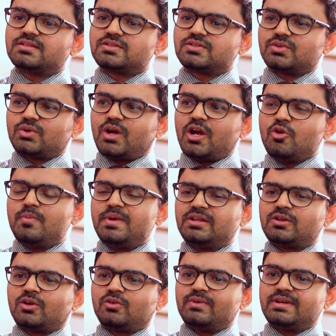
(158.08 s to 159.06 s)
So I have
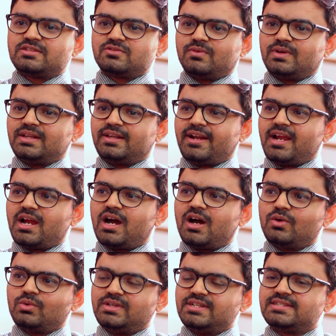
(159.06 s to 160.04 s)
been always wondering
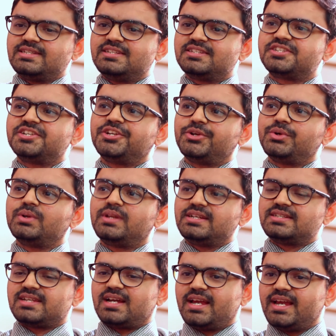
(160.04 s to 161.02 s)
how this institute
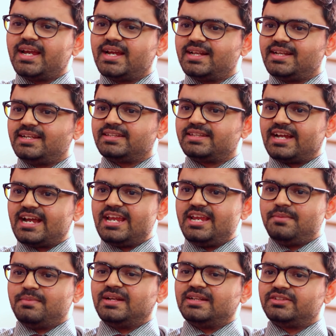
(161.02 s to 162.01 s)
is ahead in
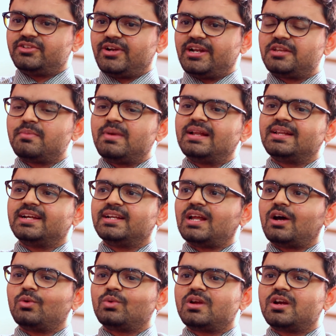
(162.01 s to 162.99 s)
time and treatment and
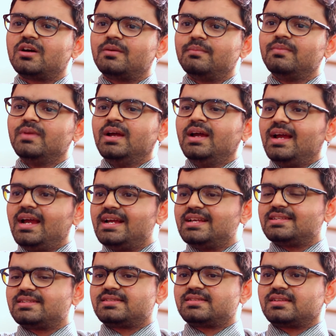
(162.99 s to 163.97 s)
outcome
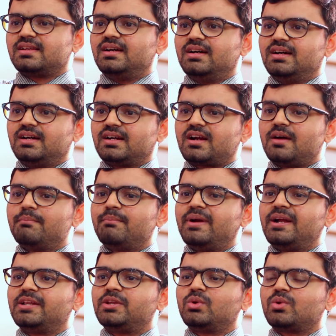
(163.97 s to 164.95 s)
as
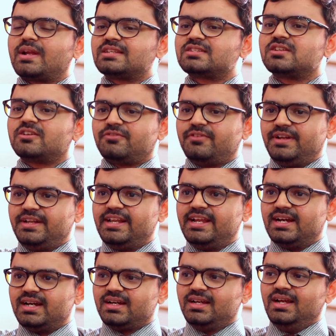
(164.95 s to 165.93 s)
compared to rest of
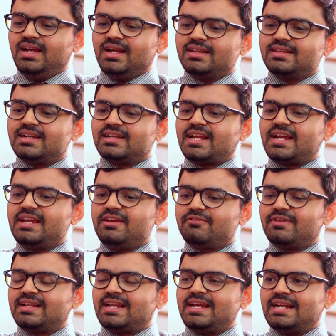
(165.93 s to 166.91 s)
India. Then
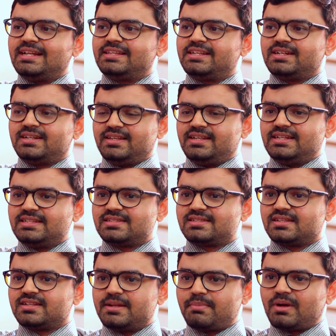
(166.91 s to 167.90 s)
when I entered
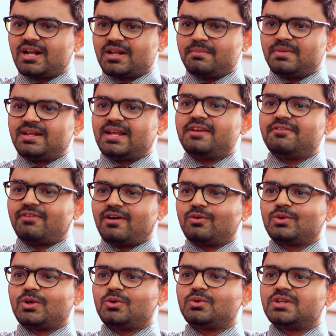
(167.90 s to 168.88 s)
this department, I
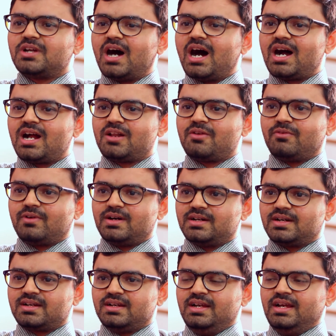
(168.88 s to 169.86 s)
found out the hard
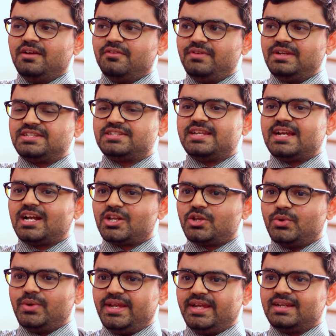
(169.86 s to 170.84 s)
work which they are
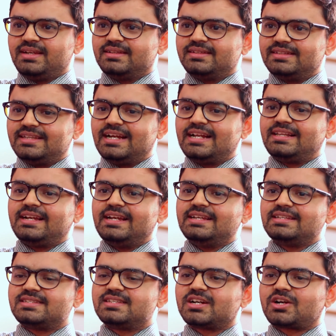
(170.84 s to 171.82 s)
doing, that
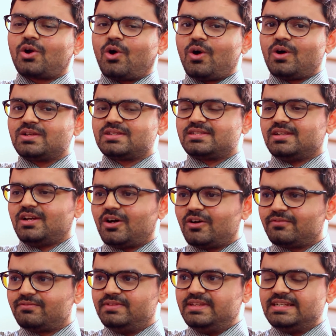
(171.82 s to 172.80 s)
is the cause
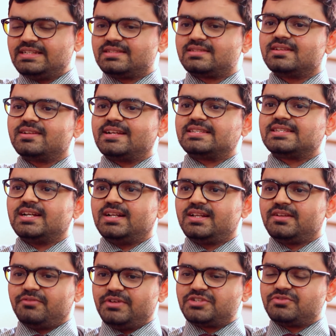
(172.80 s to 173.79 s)
of this
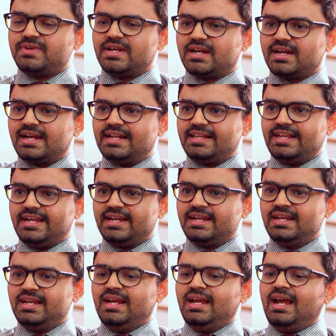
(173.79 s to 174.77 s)
result which we are
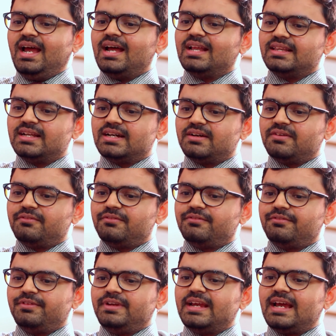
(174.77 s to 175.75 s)
getting.
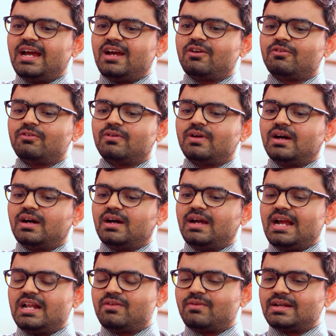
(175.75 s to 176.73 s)
We have
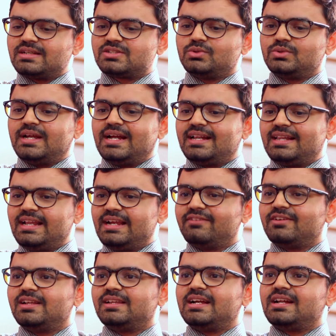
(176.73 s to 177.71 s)
advanced to that
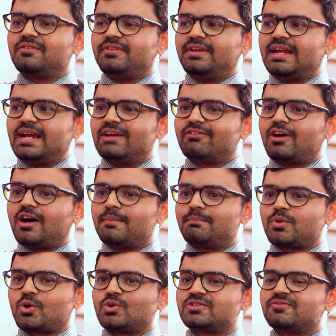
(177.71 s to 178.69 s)
level that we have
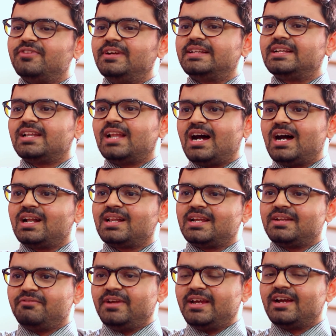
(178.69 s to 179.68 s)
approached fetal heart
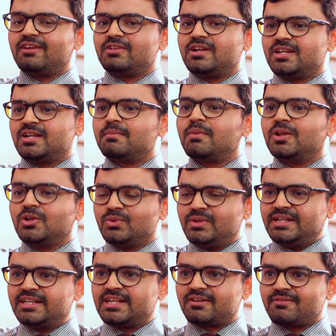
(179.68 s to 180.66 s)
and we have done a balloon
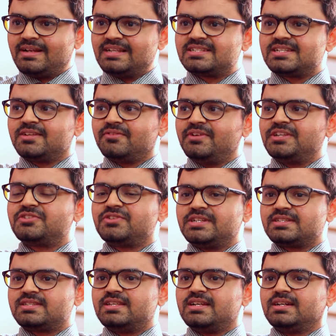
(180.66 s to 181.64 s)
intervention, which
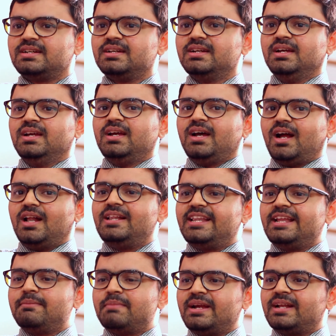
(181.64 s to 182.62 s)
is the
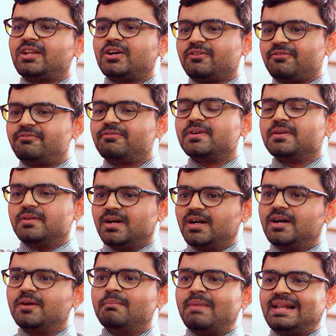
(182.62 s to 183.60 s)
ultimate of
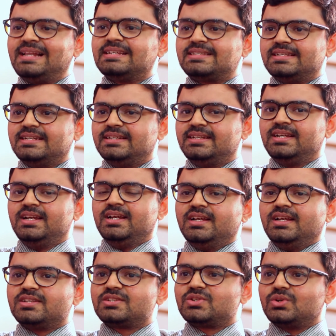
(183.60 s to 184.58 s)
medicine.
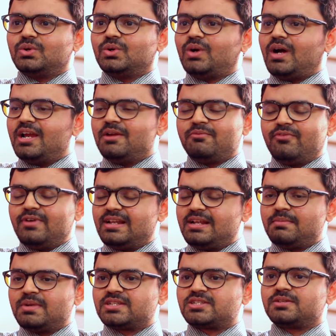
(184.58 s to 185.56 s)
So I am
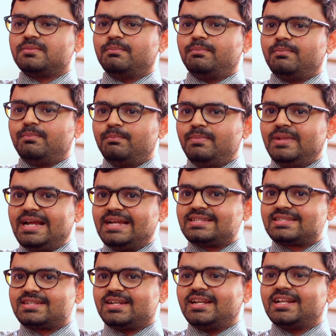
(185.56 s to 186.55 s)
very much
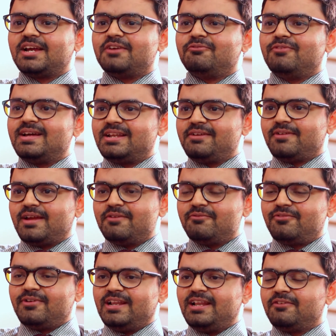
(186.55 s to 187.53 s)
blessed, and
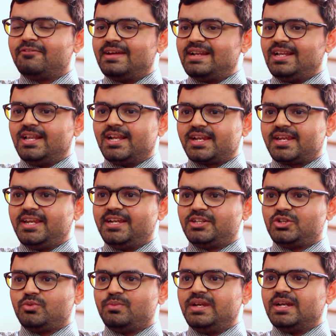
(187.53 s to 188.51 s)
I'm feeling very lucky
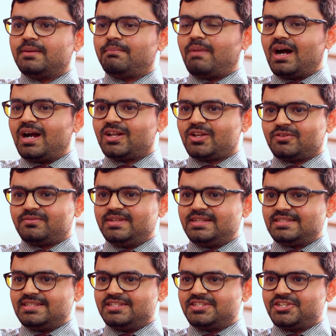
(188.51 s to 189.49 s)
to be a part of
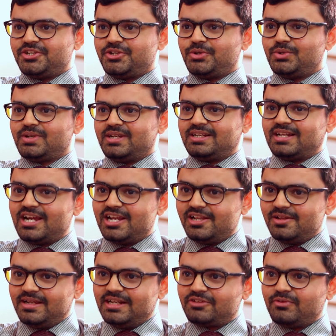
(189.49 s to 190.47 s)
this institute,
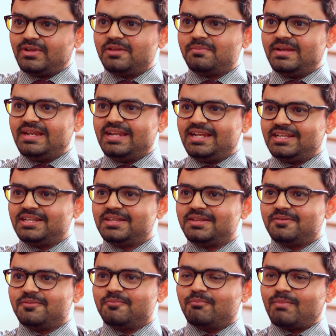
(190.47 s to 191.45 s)
and it will be
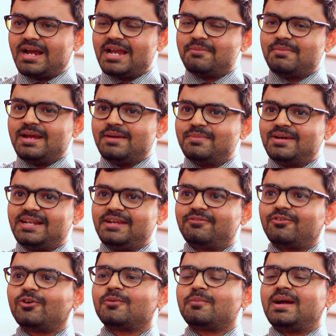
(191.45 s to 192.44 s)
in my memory
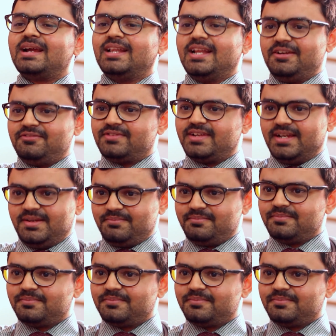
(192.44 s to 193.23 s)
for my lifetime.